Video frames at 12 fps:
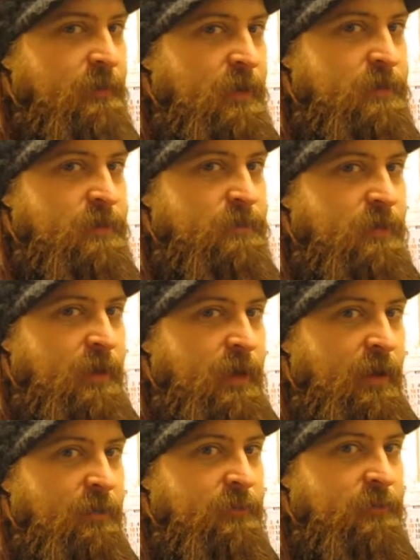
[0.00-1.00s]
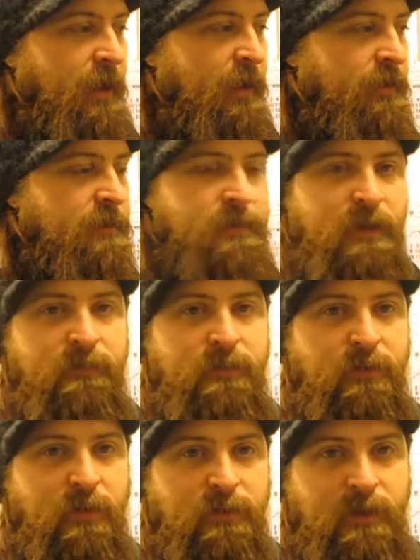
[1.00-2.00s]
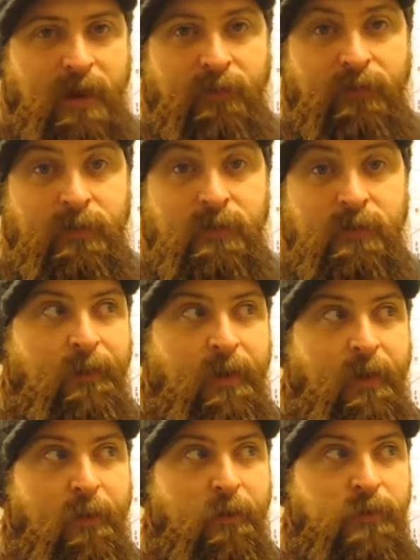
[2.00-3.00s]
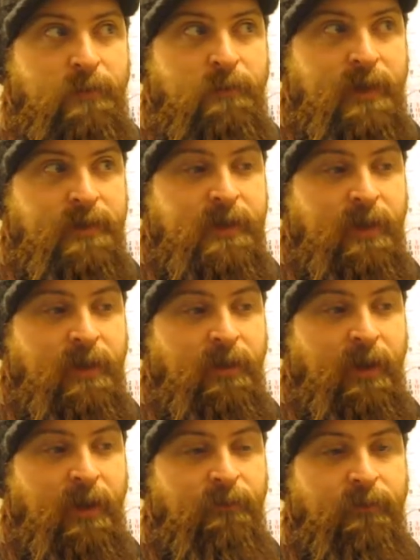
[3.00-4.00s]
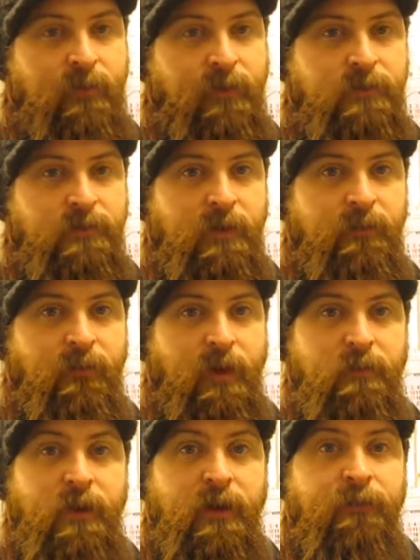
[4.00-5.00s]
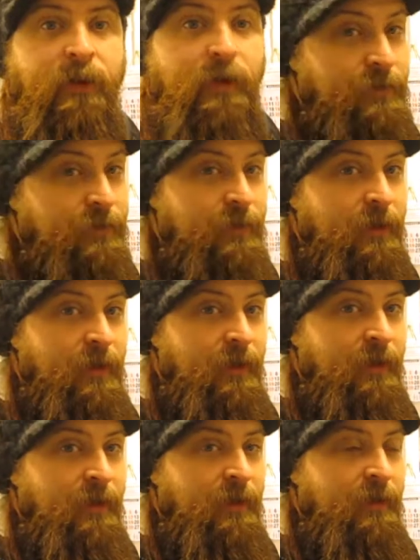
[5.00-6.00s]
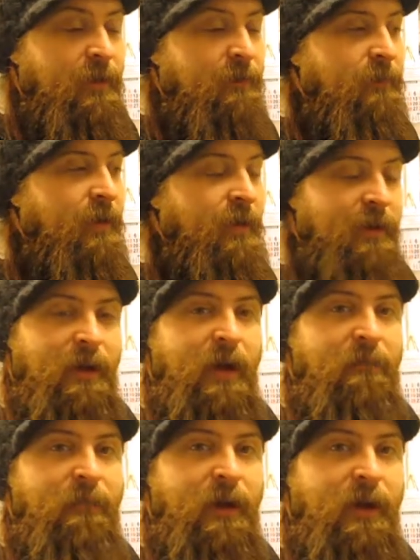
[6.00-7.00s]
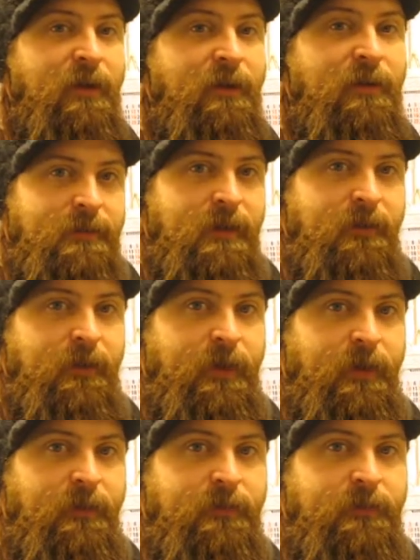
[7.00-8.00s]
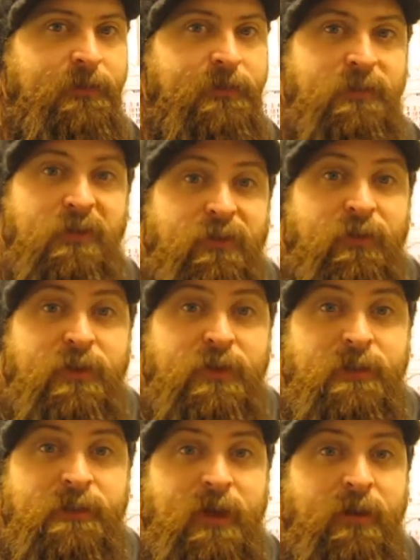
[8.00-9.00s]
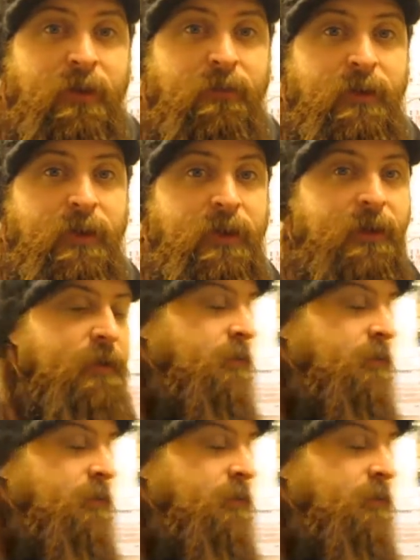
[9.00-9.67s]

it might just work out, and it seems not to have the automatic involuntary vibrate function that my other camera had. See how it goes and see what the footage comes out like, really.